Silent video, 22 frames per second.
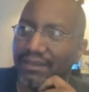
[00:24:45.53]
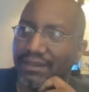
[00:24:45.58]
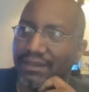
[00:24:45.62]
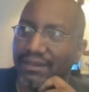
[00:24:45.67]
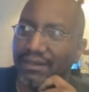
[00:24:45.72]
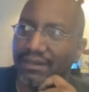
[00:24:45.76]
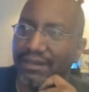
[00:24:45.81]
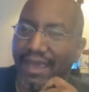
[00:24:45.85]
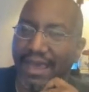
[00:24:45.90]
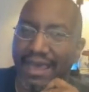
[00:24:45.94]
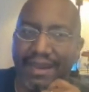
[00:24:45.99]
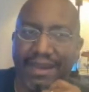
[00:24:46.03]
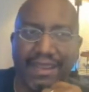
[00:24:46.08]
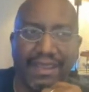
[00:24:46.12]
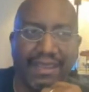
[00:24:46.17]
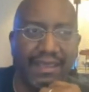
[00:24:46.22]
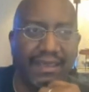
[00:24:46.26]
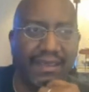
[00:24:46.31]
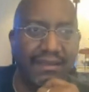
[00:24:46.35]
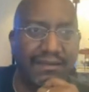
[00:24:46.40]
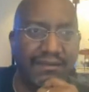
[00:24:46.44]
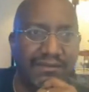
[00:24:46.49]
not
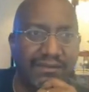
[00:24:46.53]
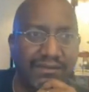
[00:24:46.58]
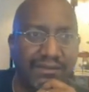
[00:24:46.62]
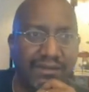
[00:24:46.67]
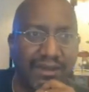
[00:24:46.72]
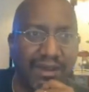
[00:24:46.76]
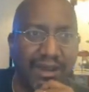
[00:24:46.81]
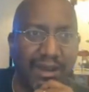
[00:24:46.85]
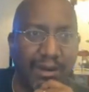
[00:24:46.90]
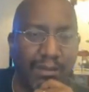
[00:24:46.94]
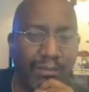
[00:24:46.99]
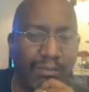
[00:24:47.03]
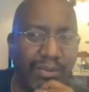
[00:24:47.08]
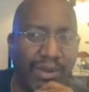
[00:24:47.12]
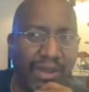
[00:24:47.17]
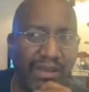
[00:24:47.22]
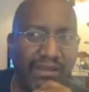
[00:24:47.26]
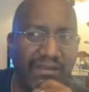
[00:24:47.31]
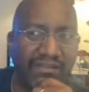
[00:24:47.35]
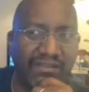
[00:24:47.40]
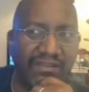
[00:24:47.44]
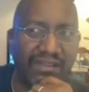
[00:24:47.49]
Ants, or
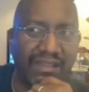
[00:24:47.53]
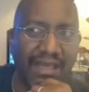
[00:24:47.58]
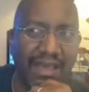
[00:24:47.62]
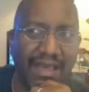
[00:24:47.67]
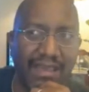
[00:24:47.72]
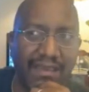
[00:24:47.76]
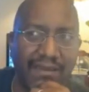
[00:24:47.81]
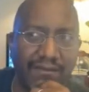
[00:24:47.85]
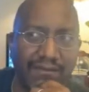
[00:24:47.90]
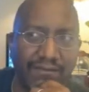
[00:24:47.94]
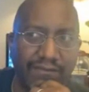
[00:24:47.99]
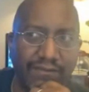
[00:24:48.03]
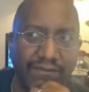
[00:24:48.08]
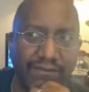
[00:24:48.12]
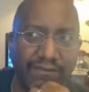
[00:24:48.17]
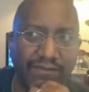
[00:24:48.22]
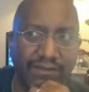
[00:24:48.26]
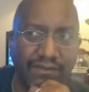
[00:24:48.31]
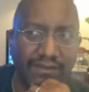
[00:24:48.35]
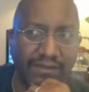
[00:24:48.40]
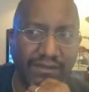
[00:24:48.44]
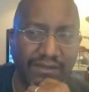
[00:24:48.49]
Bug's
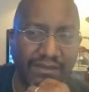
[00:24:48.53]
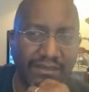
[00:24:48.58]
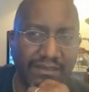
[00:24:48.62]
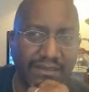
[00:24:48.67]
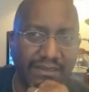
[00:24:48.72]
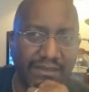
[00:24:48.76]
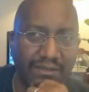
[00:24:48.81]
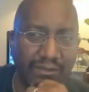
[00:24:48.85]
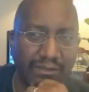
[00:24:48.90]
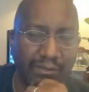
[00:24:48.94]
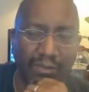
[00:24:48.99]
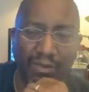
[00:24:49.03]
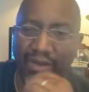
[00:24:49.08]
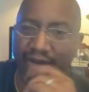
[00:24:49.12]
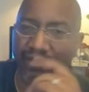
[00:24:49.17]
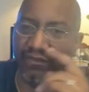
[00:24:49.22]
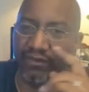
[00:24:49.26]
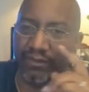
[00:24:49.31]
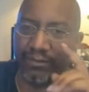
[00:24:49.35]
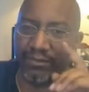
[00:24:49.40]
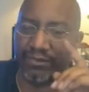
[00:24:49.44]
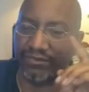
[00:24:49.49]
Life. One
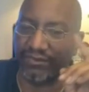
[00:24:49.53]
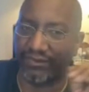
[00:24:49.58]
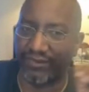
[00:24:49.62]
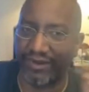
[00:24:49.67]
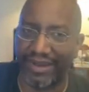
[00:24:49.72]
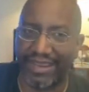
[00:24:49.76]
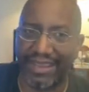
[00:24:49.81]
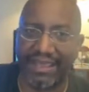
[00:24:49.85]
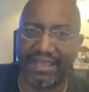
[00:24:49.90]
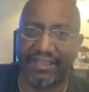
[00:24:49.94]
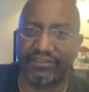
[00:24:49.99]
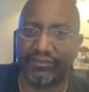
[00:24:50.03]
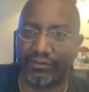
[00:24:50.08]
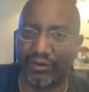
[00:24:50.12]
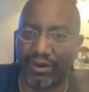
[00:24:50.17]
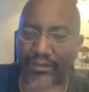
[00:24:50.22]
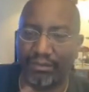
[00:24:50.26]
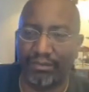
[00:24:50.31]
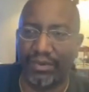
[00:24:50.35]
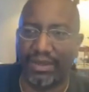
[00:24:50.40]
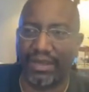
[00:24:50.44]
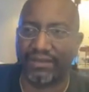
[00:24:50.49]
of them was either Ants or
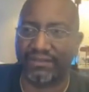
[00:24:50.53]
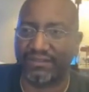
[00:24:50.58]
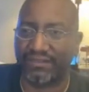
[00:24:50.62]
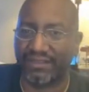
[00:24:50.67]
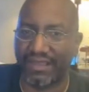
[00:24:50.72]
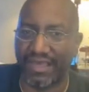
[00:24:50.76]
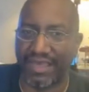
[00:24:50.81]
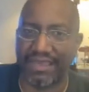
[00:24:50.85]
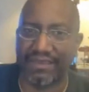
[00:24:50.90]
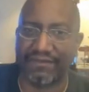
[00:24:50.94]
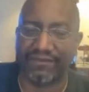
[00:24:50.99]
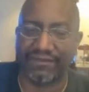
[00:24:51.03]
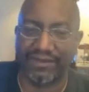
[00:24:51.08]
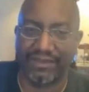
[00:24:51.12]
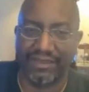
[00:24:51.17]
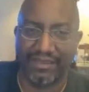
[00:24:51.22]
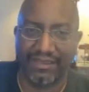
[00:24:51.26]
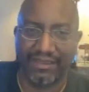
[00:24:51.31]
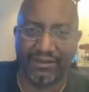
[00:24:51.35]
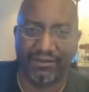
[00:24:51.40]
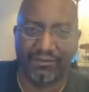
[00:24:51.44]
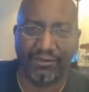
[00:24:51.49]
A Bug's Life,
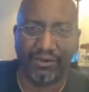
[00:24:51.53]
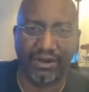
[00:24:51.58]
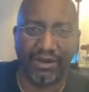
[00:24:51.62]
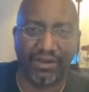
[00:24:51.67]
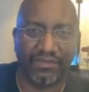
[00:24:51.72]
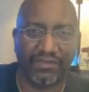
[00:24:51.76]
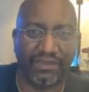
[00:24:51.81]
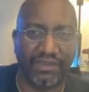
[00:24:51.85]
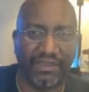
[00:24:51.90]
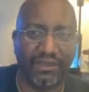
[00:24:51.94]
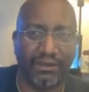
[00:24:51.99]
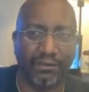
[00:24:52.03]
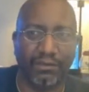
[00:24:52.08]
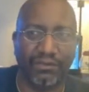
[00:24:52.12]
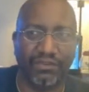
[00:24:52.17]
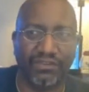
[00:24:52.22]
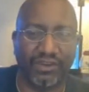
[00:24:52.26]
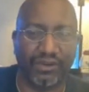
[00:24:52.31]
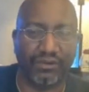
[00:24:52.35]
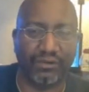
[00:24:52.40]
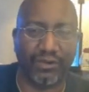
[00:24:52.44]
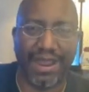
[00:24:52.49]
where I think it was
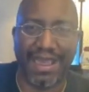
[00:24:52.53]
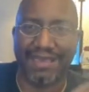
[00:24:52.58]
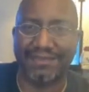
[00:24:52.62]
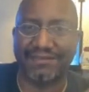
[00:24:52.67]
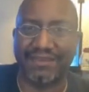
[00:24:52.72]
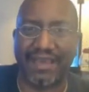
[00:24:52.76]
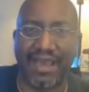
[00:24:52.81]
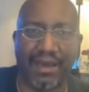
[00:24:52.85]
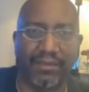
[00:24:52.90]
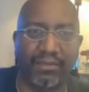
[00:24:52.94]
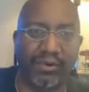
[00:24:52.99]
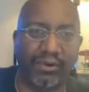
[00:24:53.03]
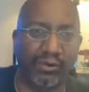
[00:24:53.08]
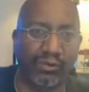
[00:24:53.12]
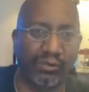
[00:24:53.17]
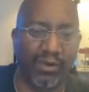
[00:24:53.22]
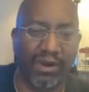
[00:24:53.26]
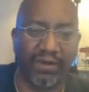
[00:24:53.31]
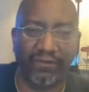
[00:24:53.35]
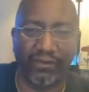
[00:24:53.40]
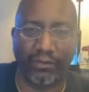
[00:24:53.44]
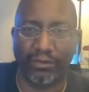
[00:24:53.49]
the grasshopper,
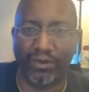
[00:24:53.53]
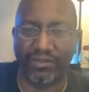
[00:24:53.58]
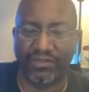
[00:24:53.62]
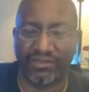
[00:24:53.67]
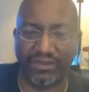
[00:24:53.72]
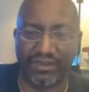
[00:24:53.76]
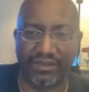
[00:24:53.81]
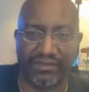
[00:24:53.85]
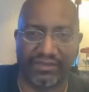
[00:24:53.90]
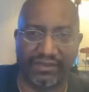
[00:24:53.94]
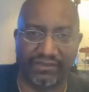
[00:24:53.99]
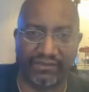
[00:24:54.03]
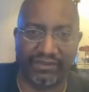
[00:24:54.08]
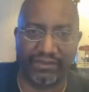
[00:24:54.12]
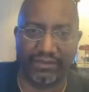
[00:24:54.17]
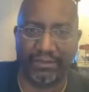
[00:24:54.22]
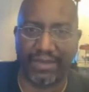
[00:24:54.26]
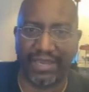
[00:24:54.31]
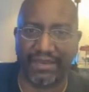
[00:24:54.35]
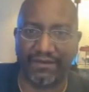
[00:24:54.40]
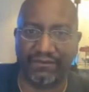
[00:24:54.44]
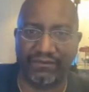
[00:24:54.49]
whoever was the
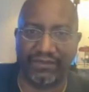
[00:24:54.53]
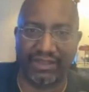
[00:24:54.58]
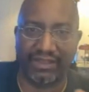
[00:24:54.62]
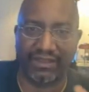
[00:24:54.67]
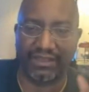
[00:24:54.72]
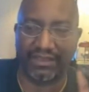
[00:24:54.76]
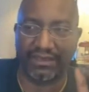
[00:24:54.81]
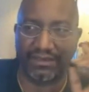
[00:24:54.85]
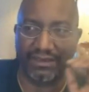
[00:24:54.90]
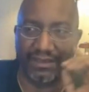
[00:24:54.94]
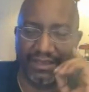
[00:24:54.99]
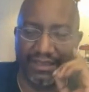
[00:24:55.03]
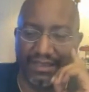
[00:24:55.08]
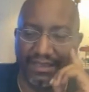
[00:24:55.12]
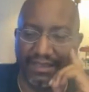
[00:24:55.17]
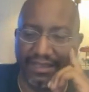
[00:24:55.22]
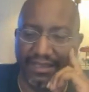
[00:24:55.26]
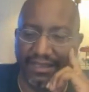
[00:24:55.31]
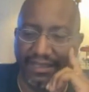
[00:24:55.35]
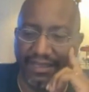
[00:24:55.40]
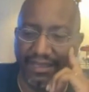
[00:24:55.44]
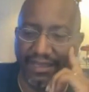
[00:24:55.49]
main villain.
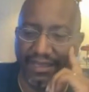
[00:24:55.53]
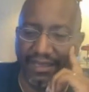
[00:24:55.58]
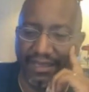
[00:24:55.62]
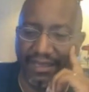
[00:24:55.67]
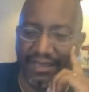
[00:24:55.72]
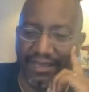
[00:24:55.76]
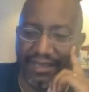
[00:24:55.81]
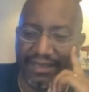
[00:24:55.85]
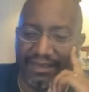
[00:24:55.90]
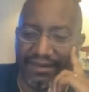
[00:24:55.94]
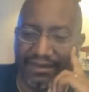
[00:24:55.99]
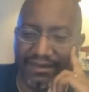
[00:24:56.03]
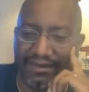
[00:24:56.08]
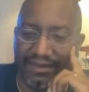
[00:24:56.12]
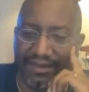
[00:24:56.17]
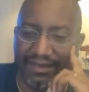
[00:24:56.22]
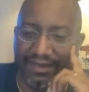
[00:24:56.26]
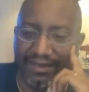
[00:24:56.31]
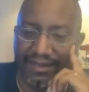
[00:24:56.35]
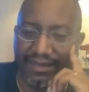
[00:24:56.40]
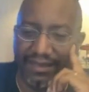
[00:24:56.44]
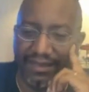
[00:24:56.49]
And
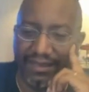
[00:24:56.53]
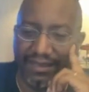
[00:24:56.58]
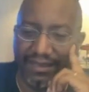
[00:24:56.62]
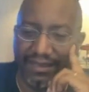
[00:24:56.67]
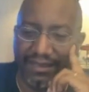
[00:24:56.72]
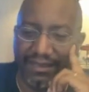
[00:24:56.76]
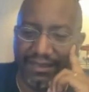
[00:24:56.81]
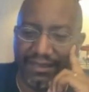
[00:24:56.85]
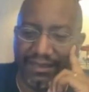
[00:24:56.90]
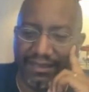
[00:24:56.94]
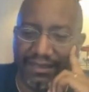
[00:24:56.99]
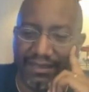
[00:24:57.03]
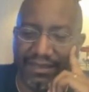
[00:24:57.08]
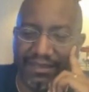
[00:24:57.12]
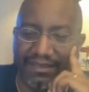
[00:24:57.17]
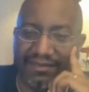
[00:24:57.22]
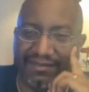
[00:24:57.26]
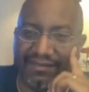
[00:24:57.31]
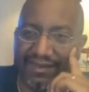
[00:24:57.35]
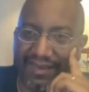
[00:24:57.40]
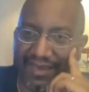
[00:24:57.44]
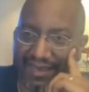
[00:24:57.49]
he
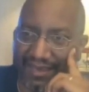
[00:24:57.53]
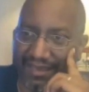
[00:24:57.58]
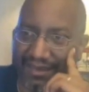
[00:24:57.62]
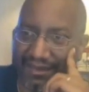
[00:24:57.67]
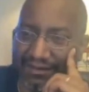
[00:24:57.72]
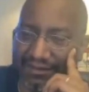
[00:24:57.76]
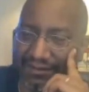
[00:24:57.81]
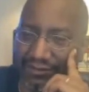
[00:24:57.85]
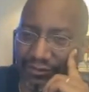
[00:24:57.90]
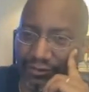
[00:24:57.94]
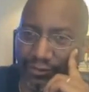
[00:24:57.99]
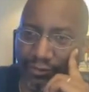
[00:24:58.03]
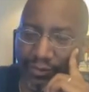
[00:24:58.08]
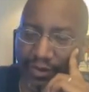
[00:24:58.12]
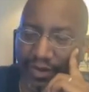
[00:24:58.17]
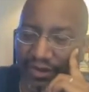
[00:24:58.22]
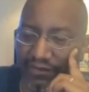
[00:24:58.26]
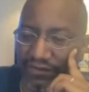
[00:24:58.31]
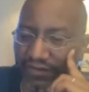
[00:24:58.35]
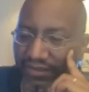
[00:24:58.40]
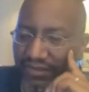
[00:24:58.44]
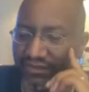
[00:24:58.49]
said to
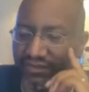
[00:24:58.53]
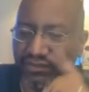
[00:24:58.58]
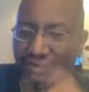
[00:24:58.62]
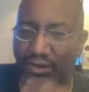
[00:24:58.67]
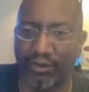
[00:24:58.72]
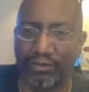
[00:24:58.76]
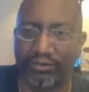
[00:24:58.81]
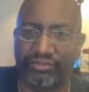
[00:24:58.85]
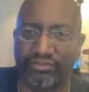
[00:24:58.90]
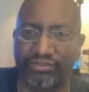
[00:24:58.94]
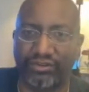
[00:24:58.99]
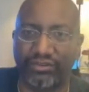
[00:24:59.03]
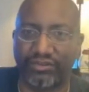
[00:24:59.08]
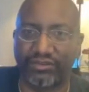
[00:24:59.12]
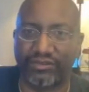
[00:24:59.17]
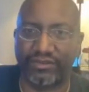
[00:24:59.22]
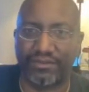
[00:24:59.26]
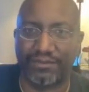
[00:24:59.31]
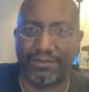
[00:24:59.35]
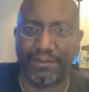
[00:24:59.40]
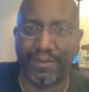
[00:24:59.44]
one of his soldiers,